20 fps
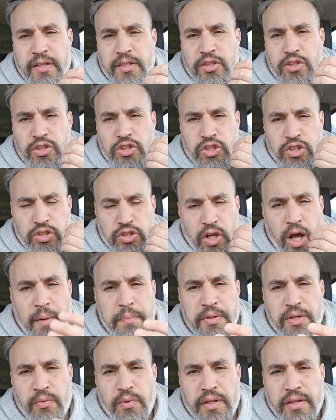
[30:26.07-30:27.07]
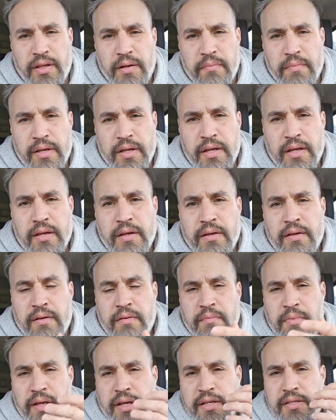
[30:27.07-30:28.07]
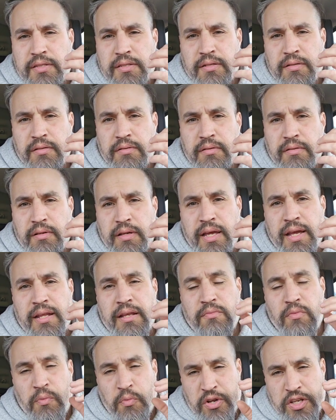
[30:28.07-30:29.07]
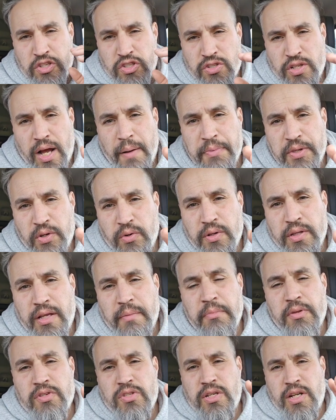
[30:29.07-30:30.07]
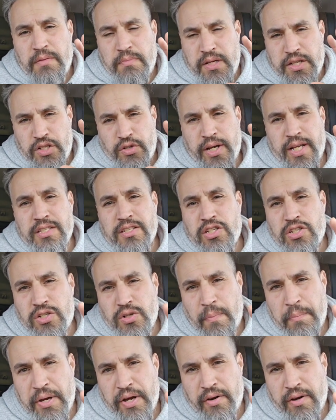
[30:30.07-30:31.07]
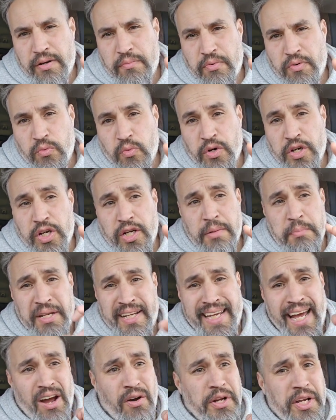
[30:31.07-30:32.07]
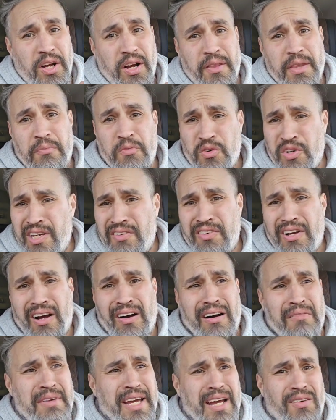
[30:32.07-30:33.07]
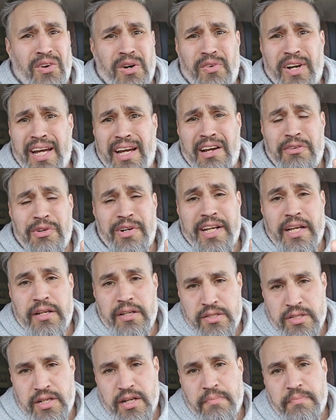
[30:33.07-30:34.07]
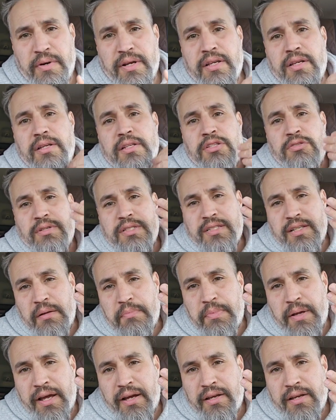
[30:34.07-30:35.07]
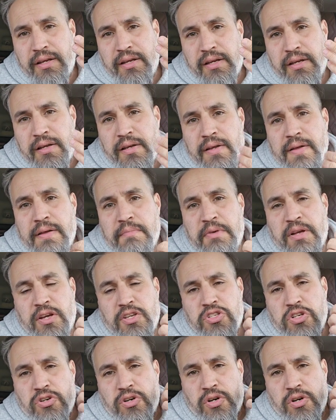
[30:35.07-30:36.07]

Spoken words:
Stop doing them, because and when you stop doing them, there's going to be a transitional period where you're going to be counting on them, where you be, oh man, what do I, and it's going to bring you into a setback, because